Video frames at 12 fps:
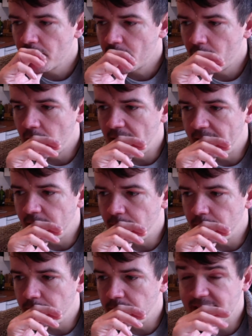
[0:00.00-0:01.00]
Tell
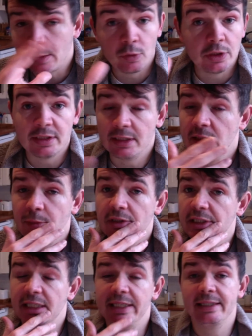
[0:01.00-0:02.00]
me what you think about the
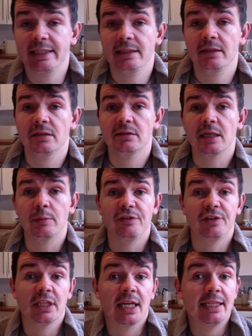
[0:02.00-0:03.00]
Airking. Tell me if you
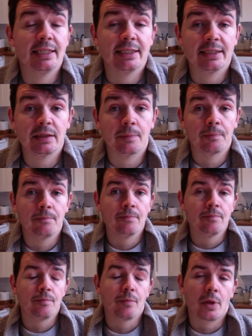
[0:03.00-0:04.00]
like it.
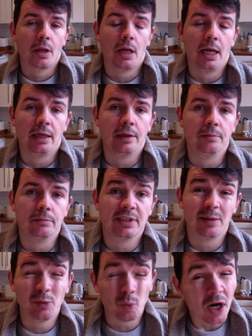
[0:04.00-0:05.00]
Tell
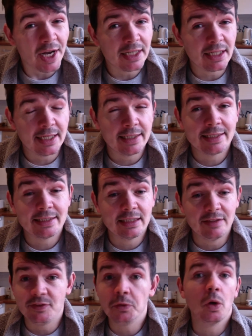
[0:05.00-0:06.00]
me why you like it.
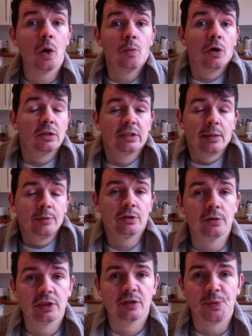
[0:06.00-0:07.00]
If you own one, tell me your
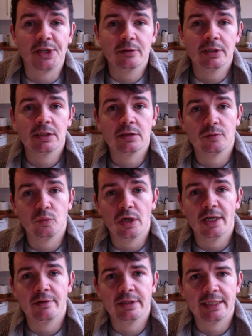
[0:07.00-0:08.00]
experience of
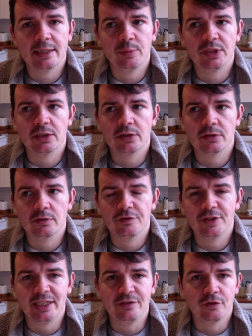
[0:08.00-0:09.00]
wearing it, because
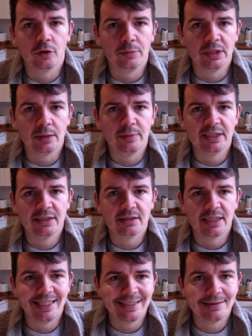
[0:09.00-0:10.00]
34mm
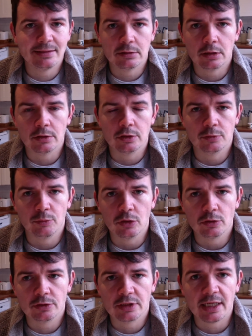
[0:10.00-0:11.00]
is on the
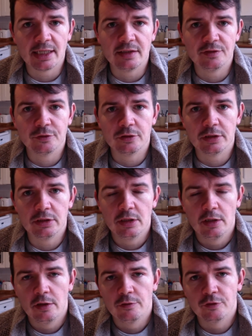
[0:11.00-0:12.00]
small side for
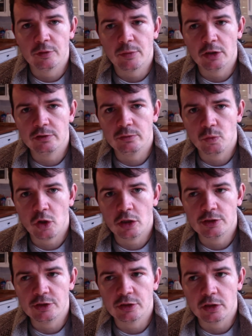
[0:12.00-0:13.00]
a modern
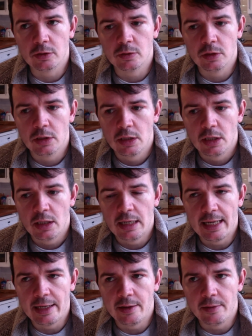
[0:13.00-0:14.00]
watch. So
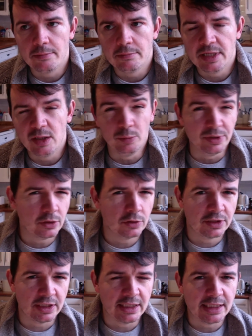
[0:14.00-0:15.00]
it would be good
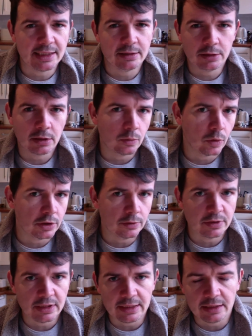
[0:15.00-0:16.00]
to hear what you
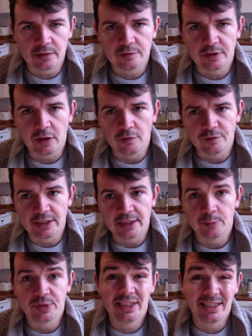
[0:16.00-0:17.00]
think of it,
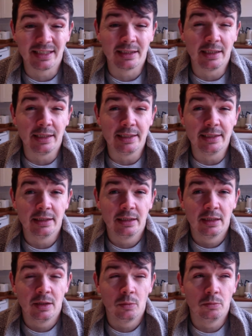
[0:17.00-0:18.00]
particularly
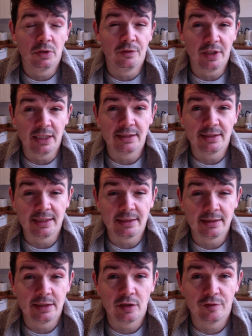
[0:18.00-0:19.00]
the
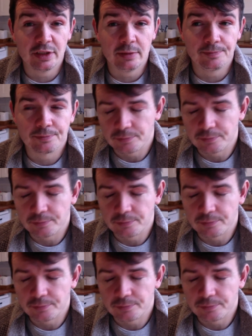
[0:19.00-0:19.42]
versatility of it.